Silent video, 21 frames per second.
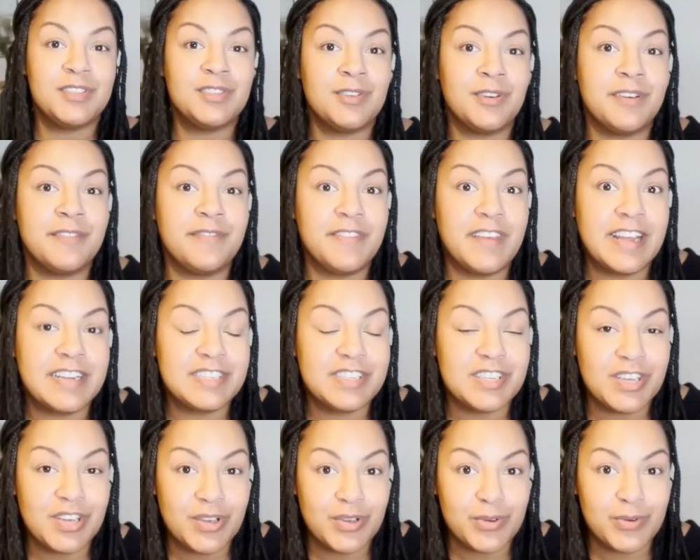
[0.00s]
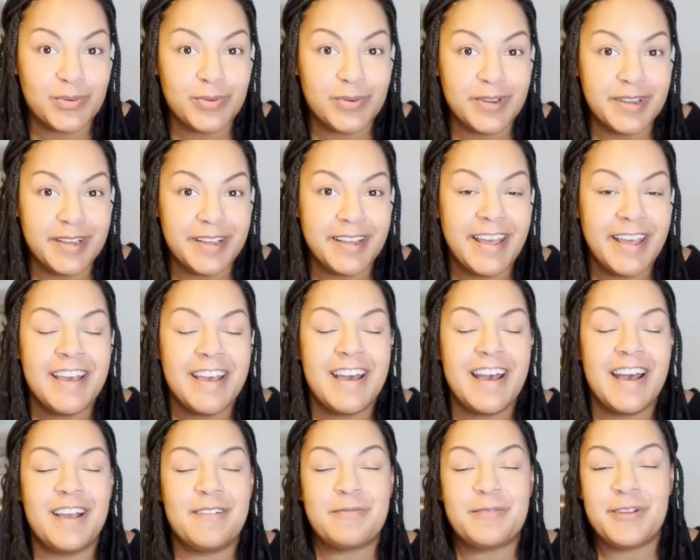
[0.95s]
So if that's you,
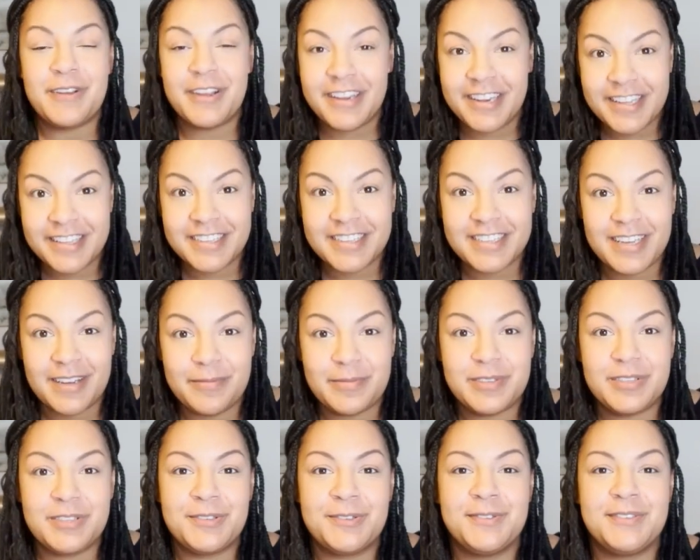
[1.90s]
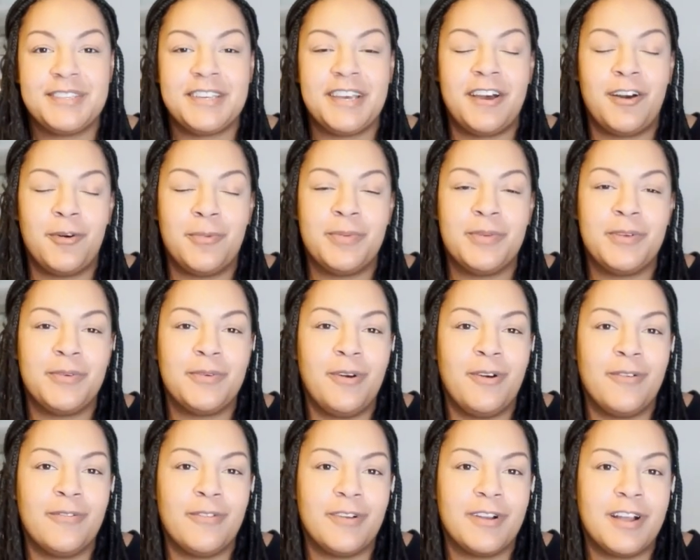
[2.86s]
I'm creating this episode to help you
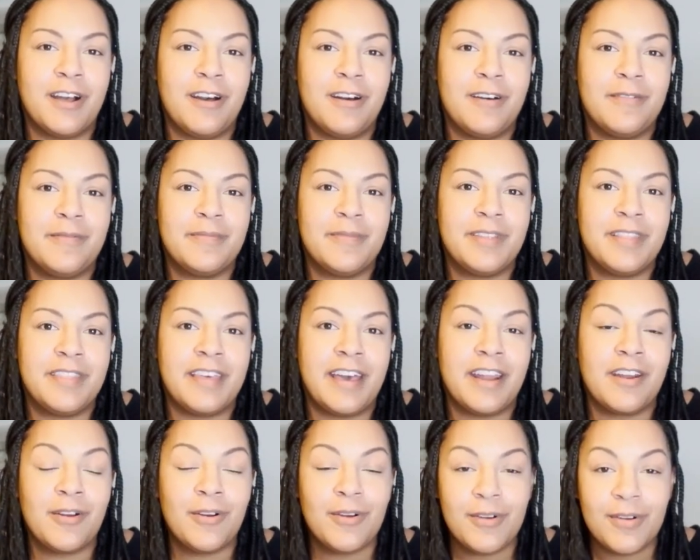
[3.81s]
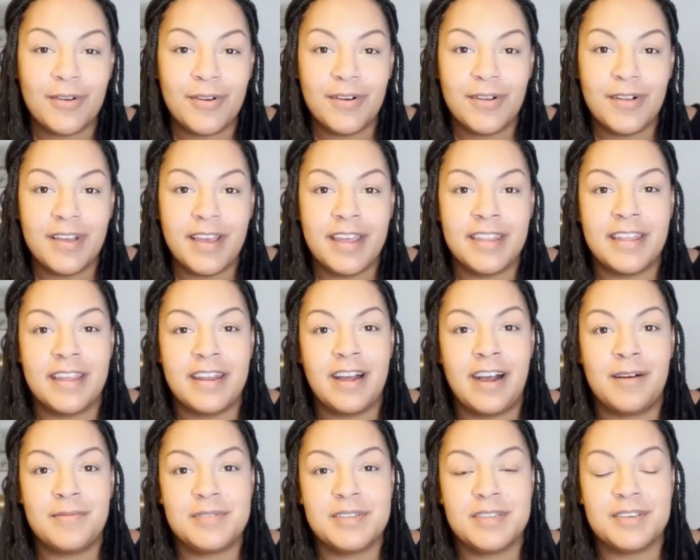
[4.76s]
overcome that hurdle and that
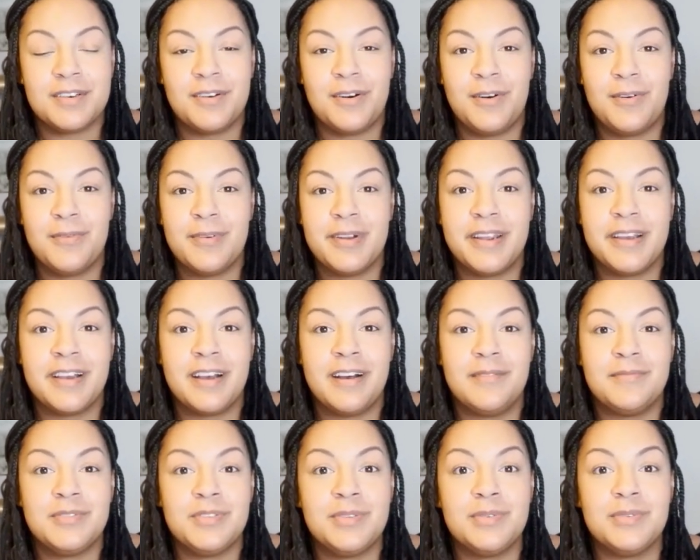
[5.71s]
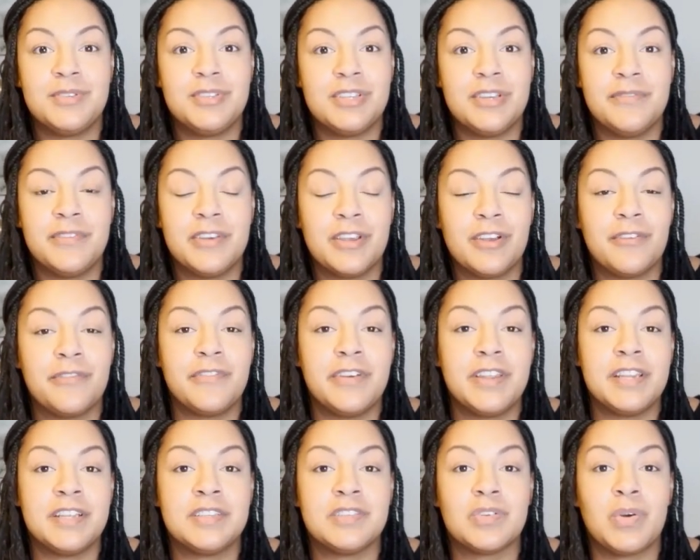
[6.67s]
obstacle when it comes to achieving your
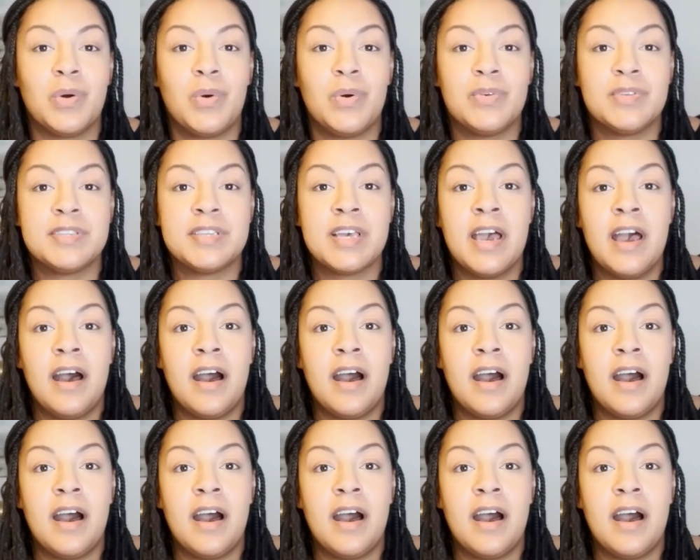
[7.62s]
fitness goals,